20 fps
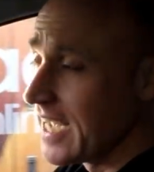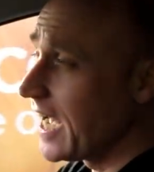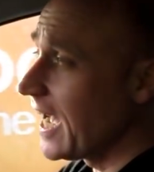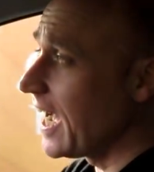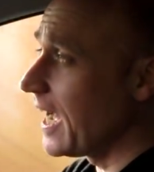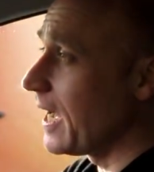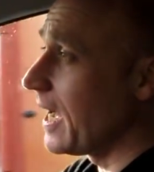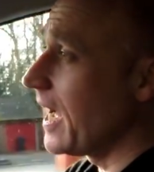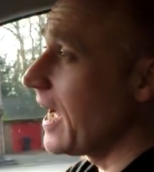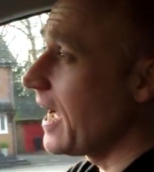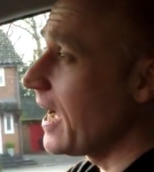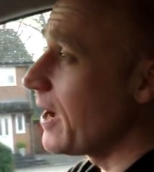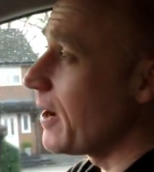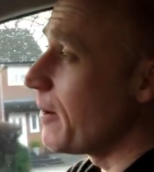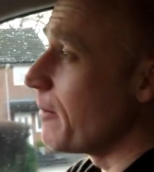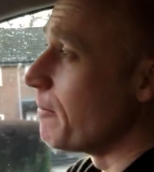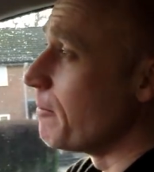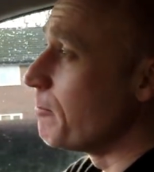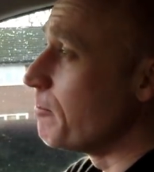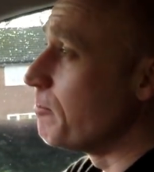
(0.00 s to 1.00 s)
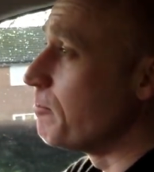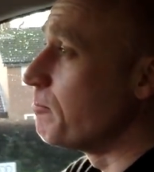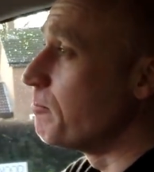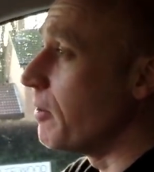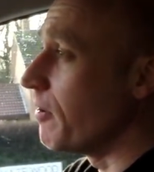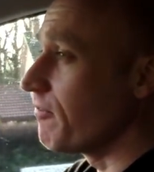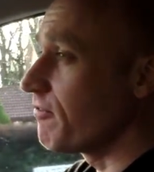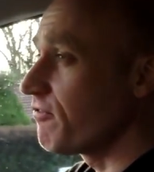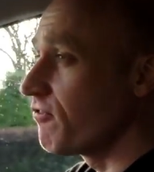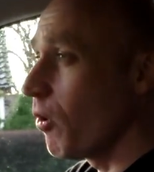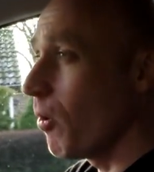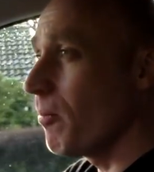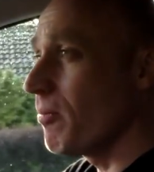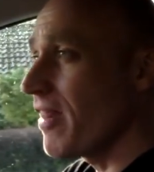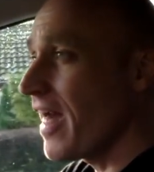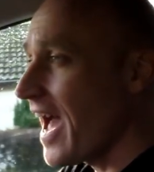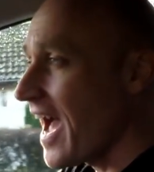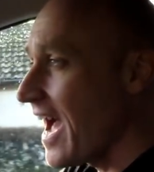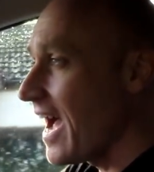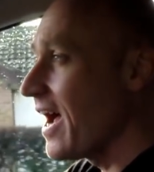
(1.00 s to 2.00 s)
But from
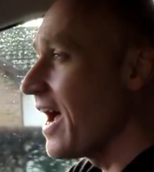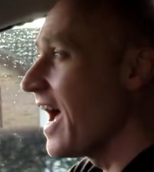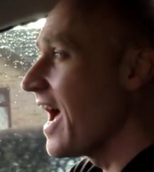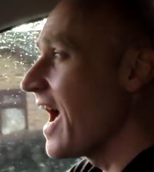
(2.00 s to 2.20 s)
that,